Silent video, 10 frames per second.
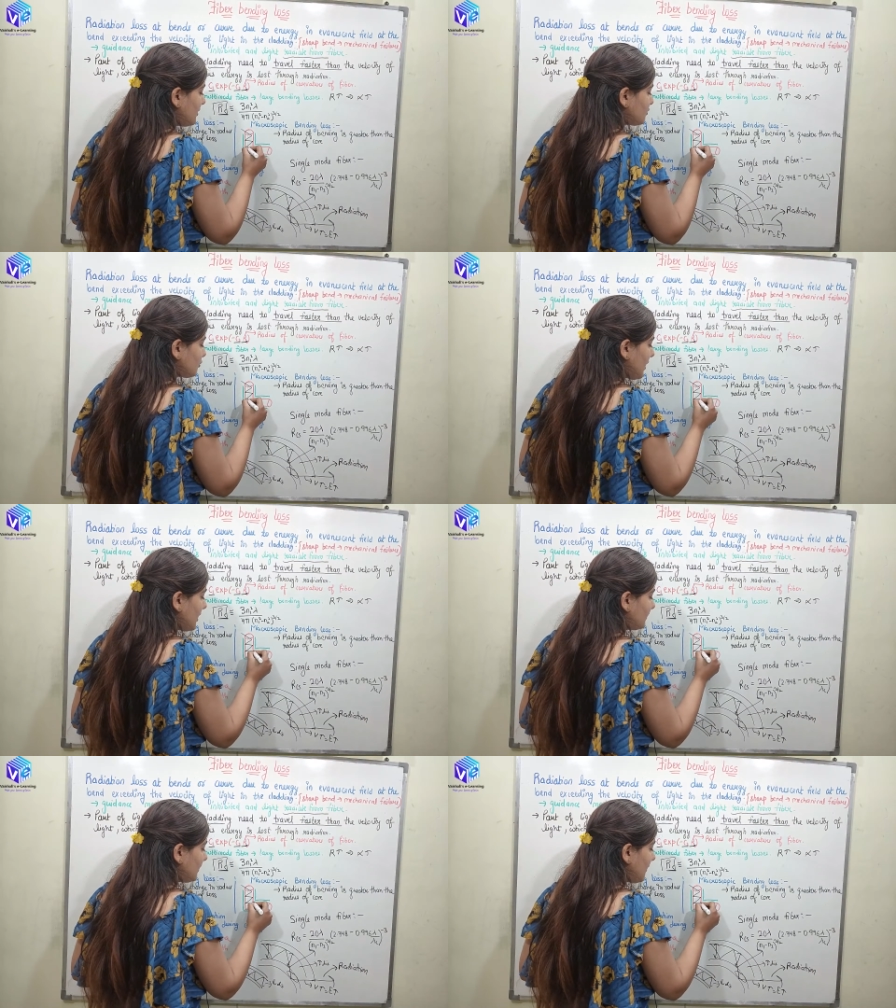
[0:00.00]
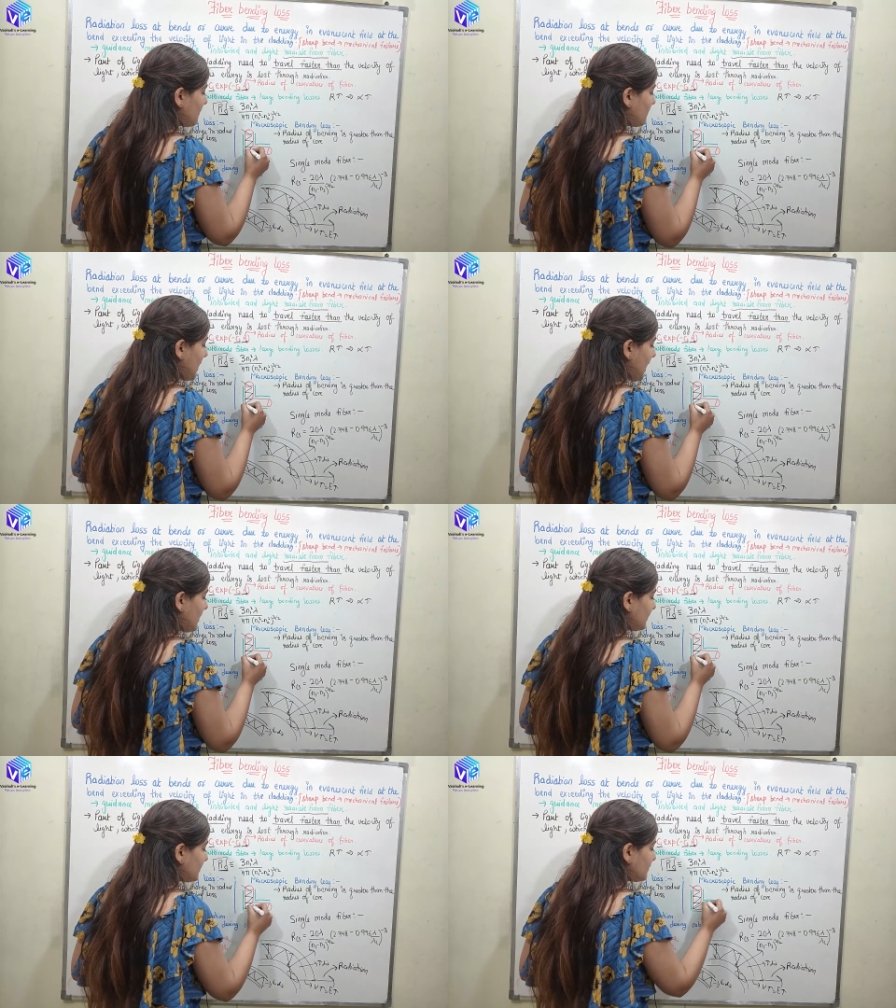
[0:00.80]
so at the
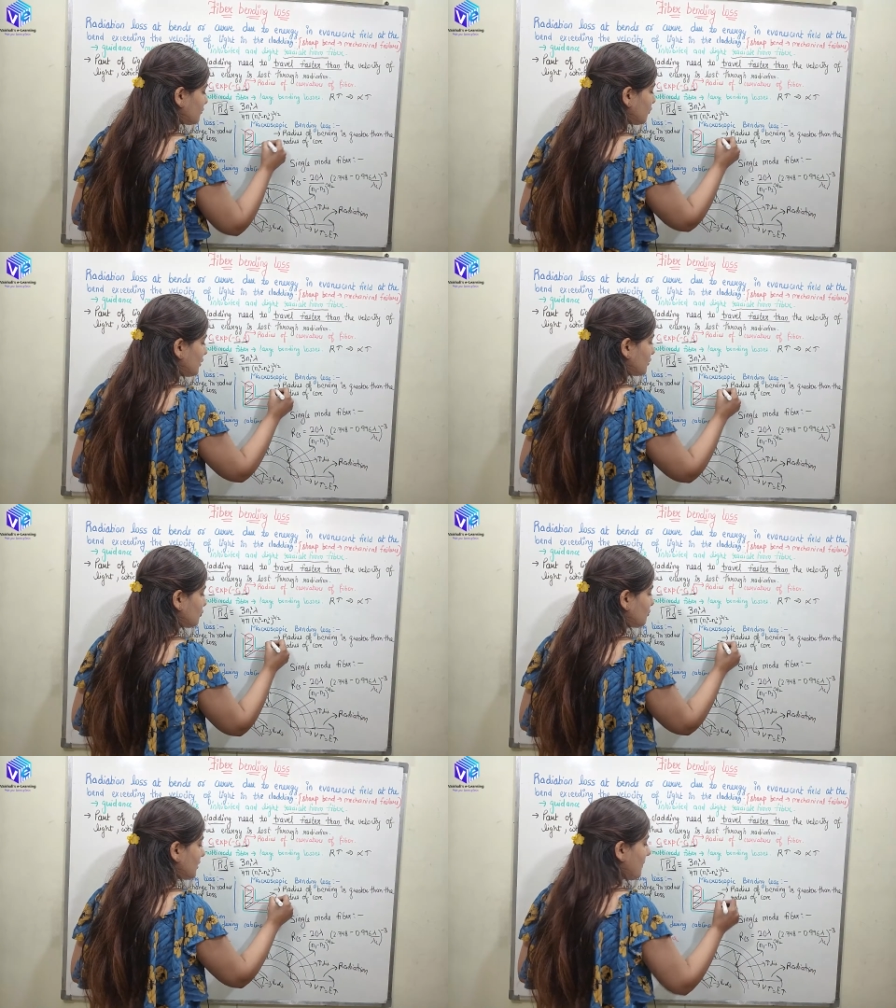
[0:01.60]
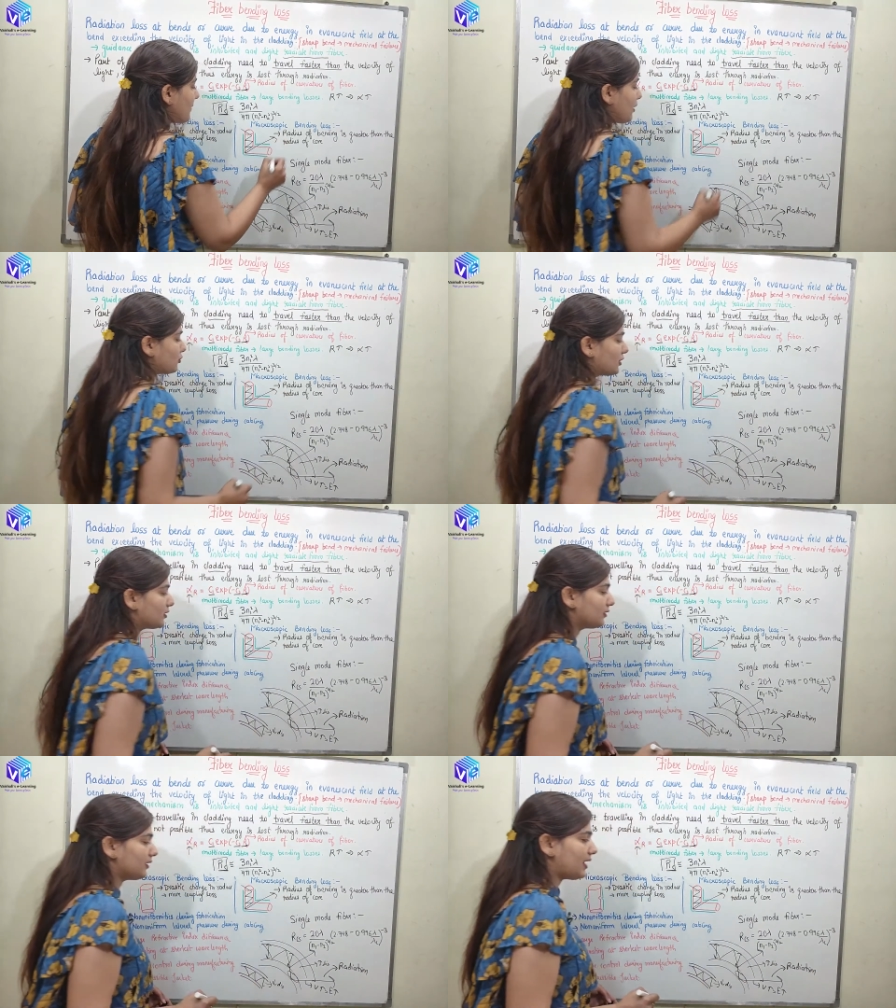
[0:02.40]
band, it is going to come out,
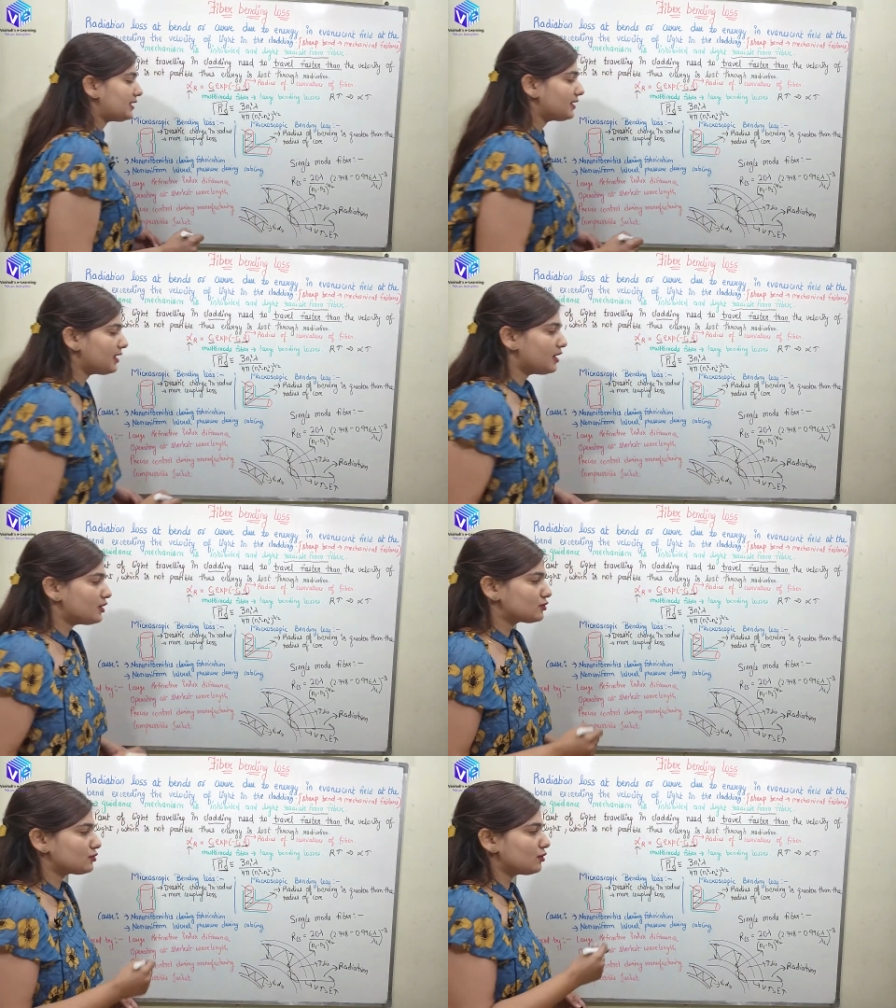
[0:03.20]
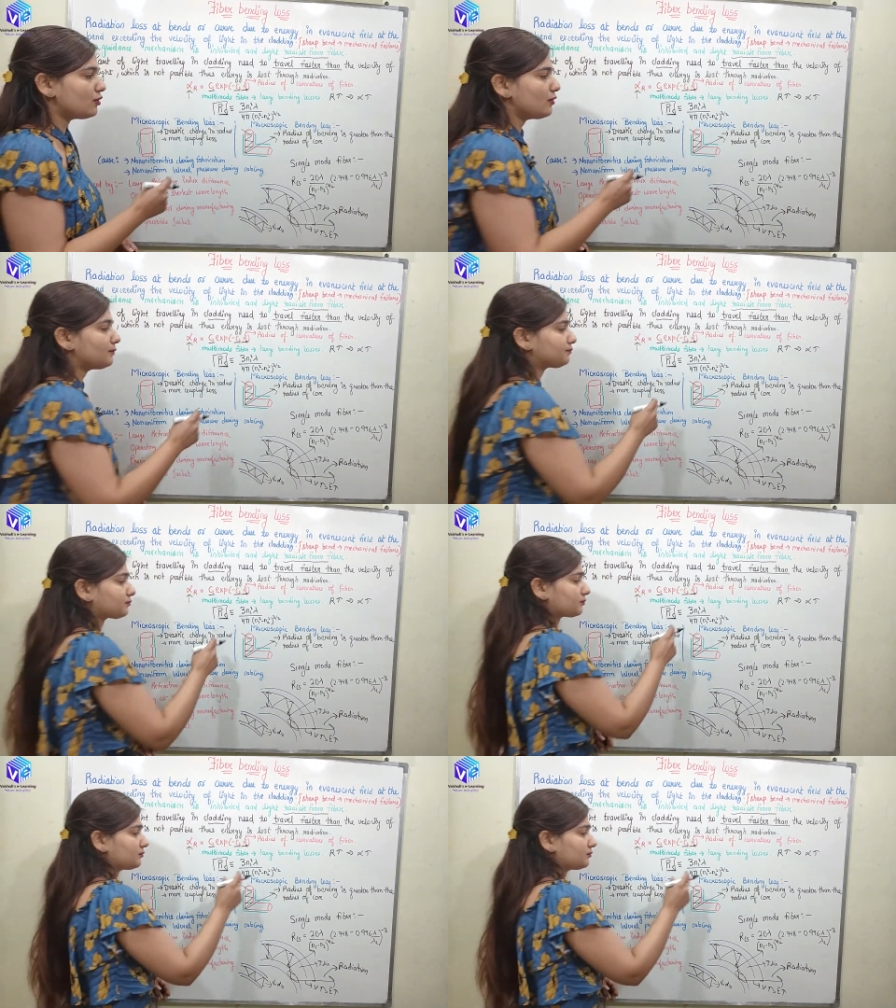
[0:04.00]
right? So